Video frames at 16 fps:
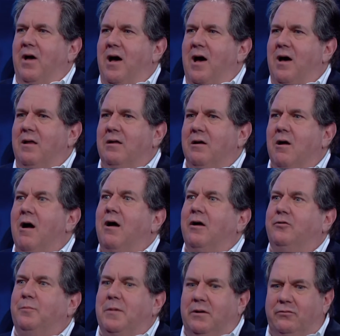the
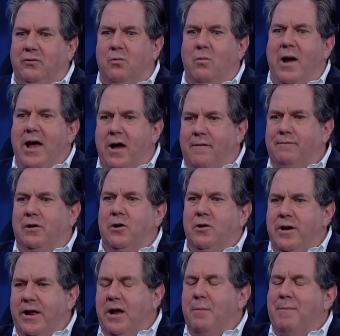Holocaust, but as a way of
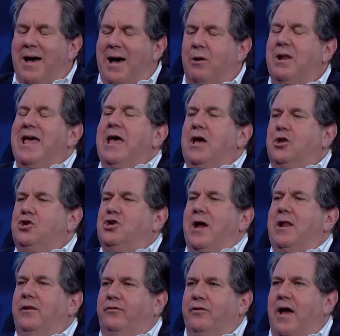learning about
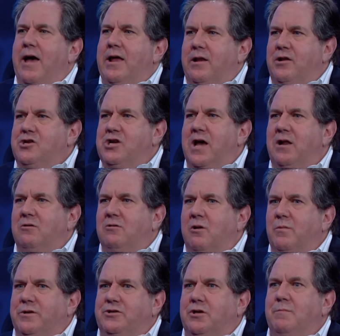genocide in general,
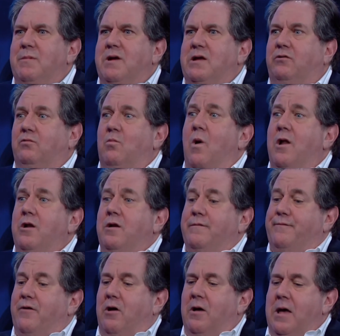which to me is
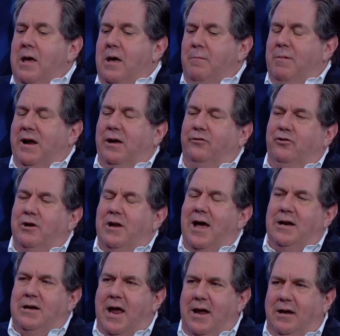wonderful because you're
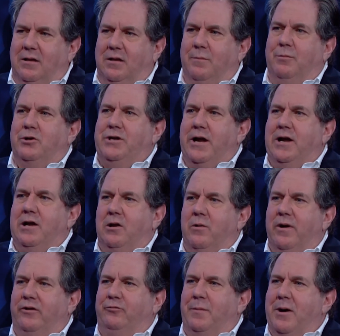not taking the
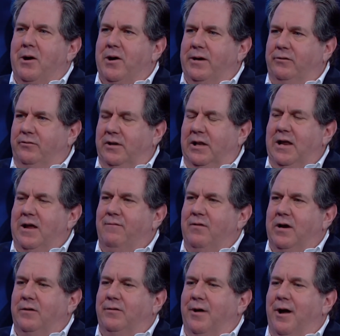particular experience and
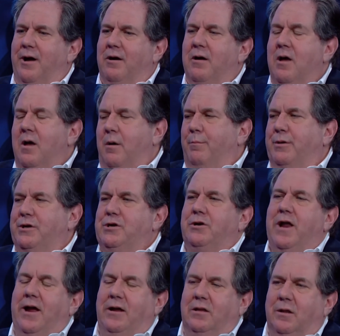leaving it there, but you're
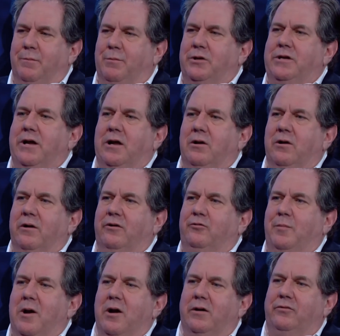taking the particular
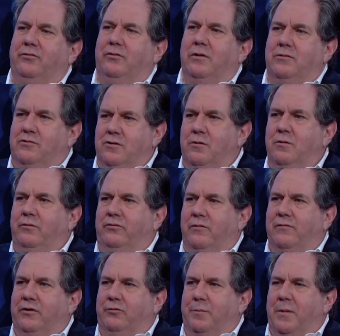experience that Jews
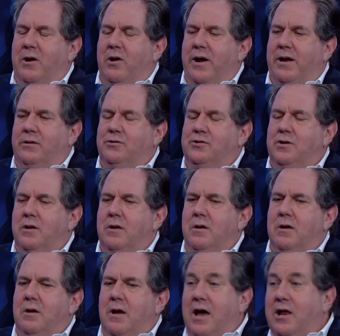have experienced
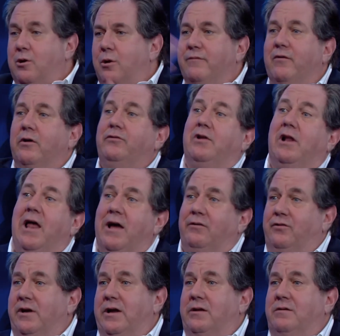and universalizing